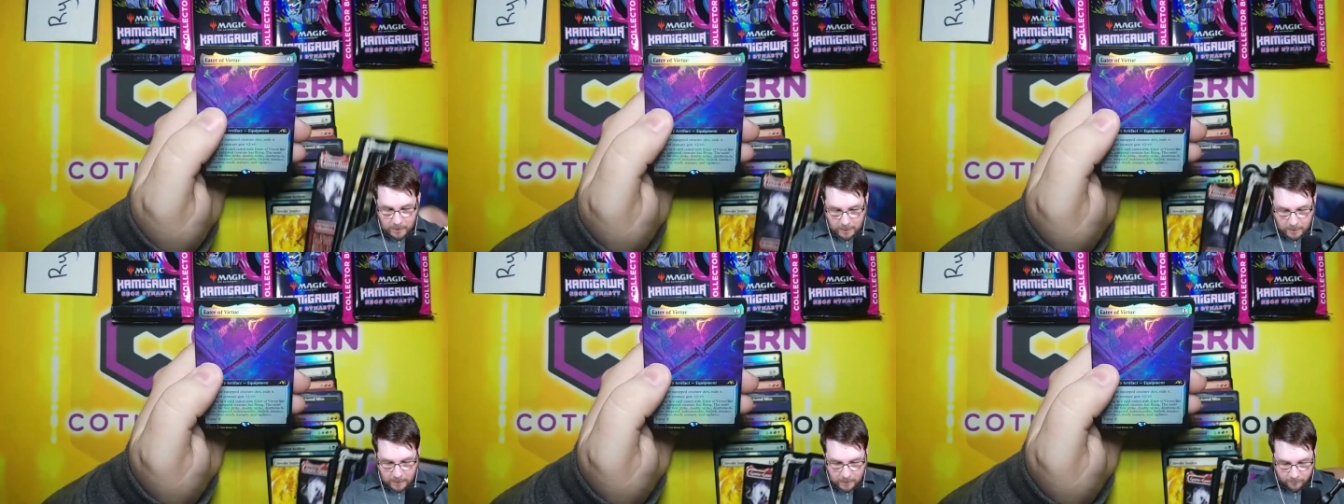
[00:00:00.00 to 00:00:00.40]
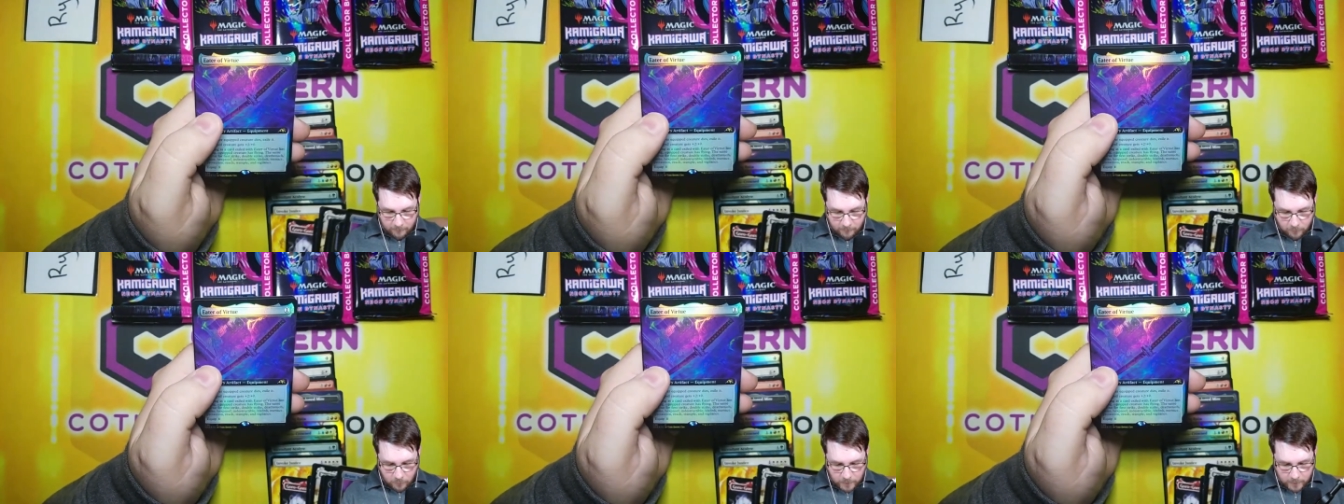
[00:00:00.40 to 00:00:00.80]
And that
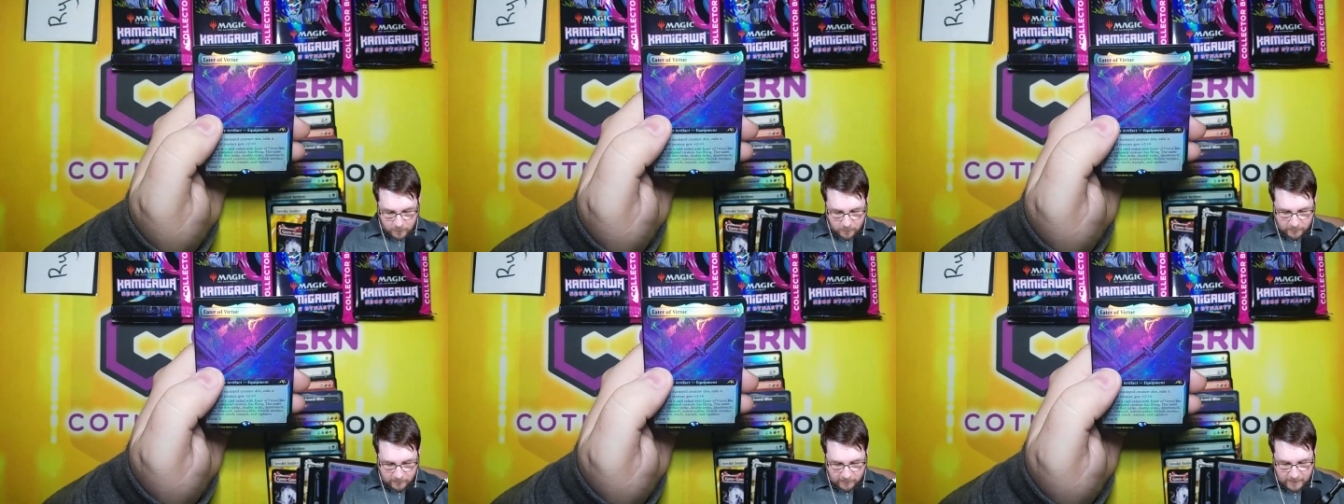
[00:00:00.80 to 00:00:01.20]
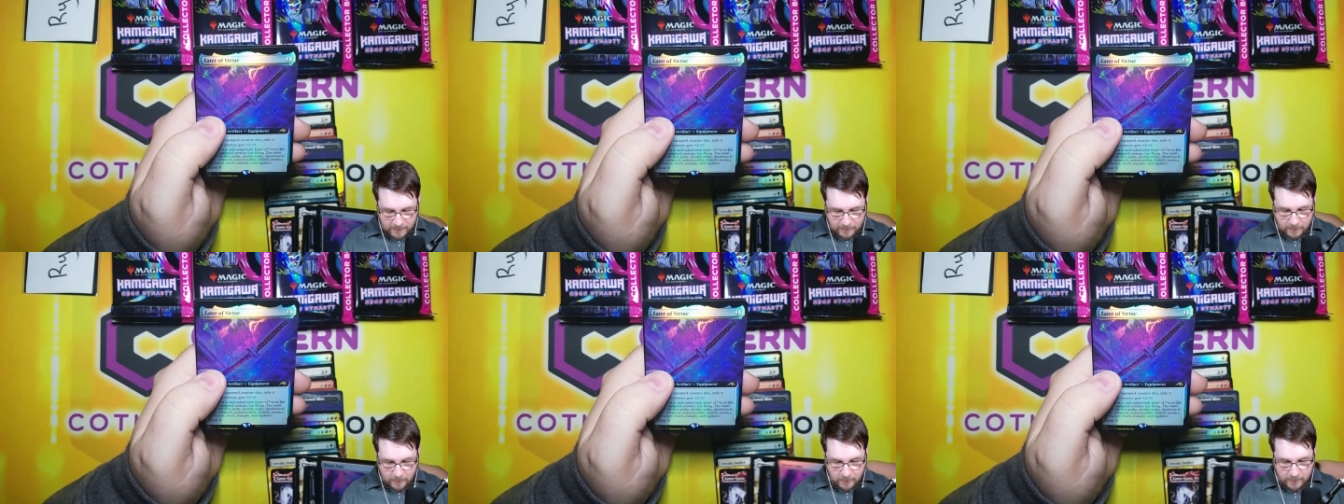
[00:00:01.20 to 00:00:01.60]
foil,
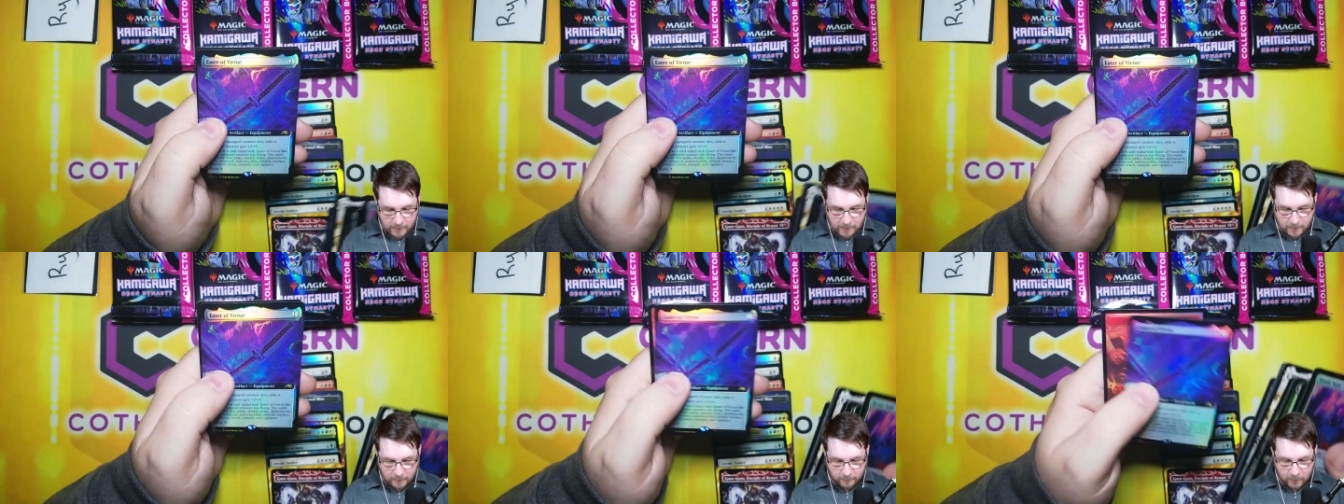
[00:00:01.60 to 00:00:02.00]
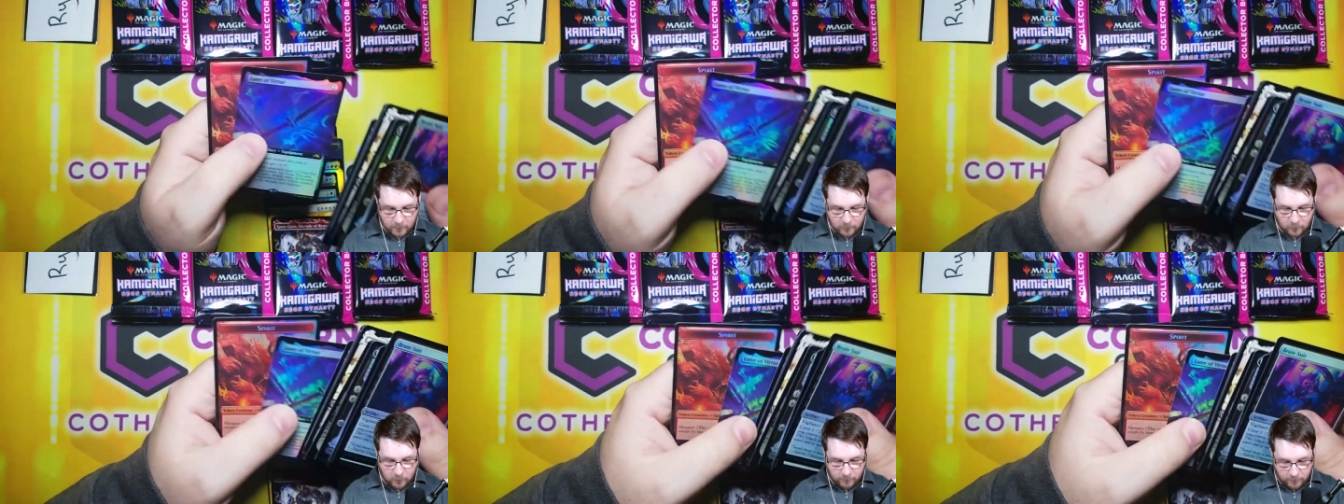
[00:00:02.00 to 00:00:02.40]
Extended Art, Eater of
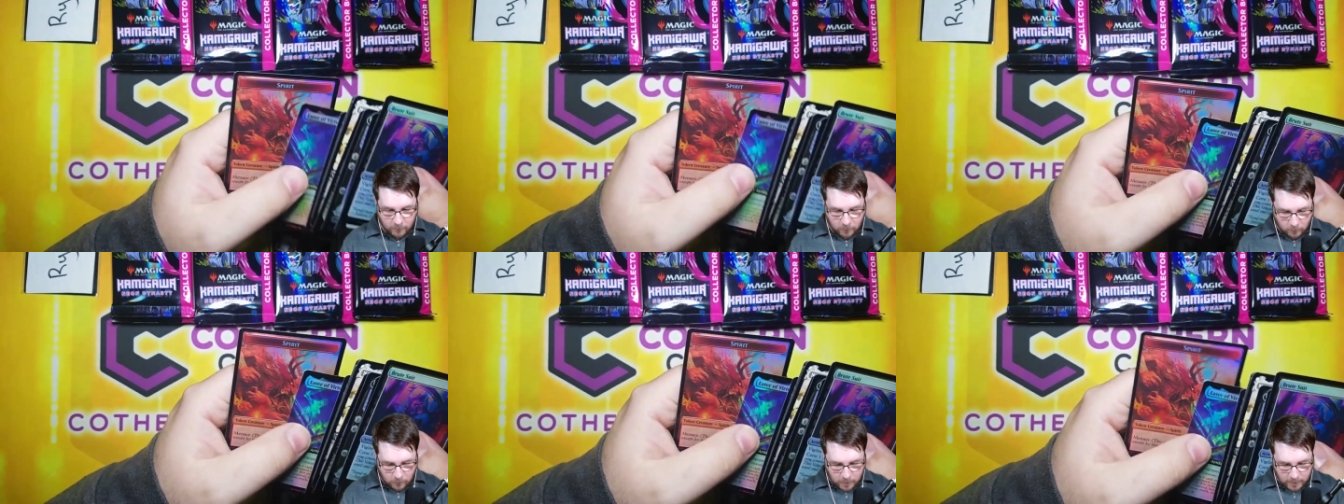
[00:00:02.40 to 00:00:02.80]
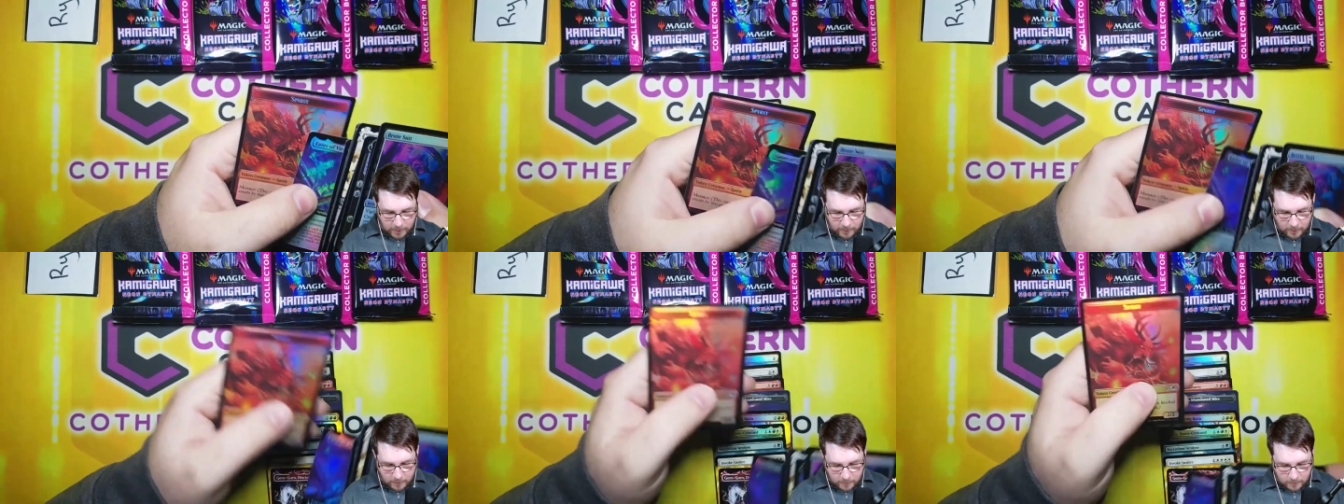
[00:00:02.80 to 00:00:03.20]
Virtue for
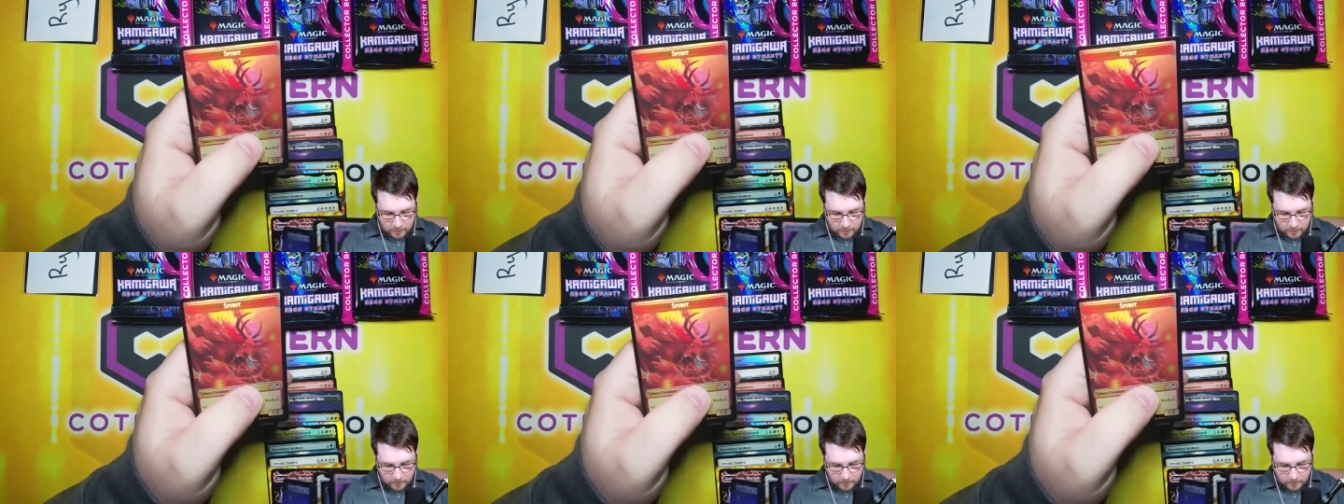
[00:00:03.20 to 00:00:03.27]
one